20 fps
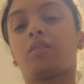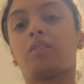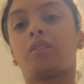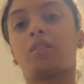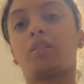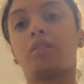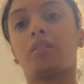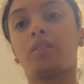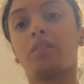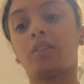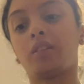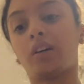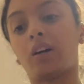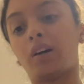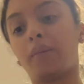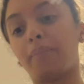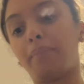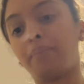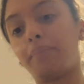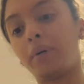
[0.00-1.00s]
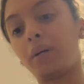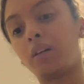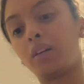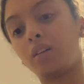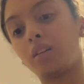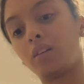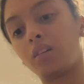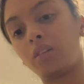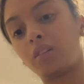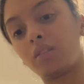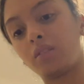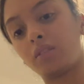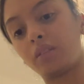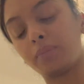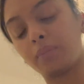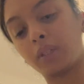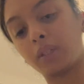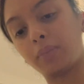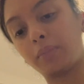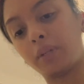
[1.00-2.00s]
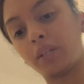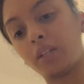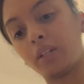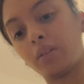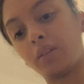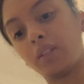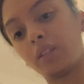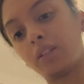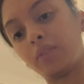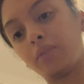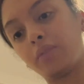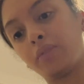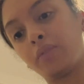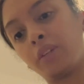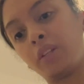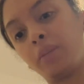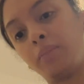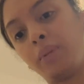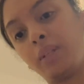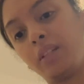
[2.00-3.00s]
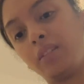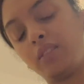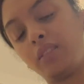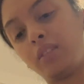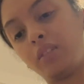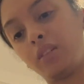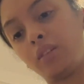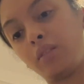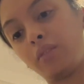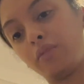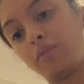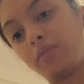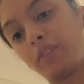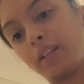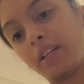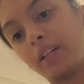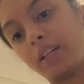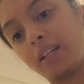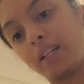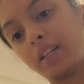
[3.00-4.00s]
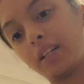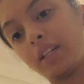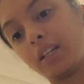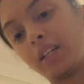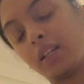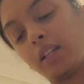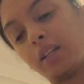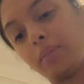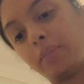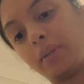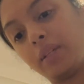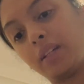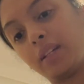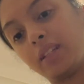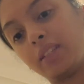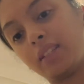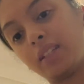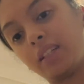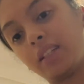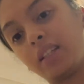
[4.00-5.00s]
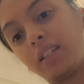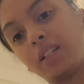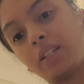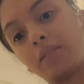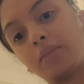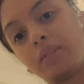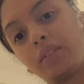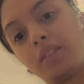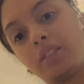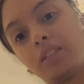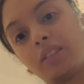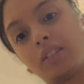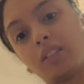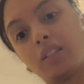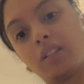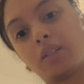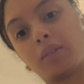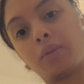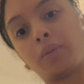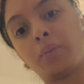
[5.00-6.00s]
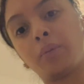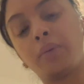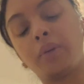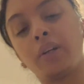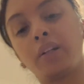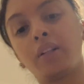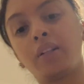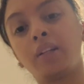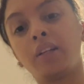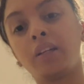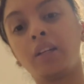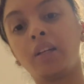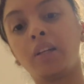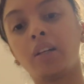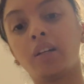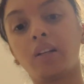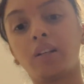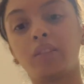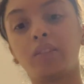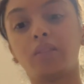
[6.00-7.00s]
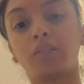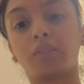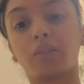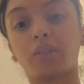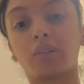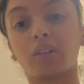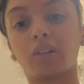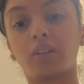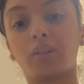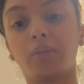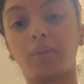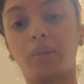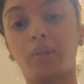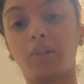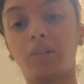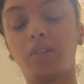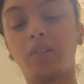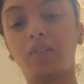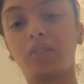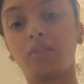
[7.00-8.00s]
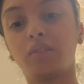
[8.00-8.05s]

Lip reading: under that bow. I'm going to put it with the freebie snowflake because I think it would just look really adorable.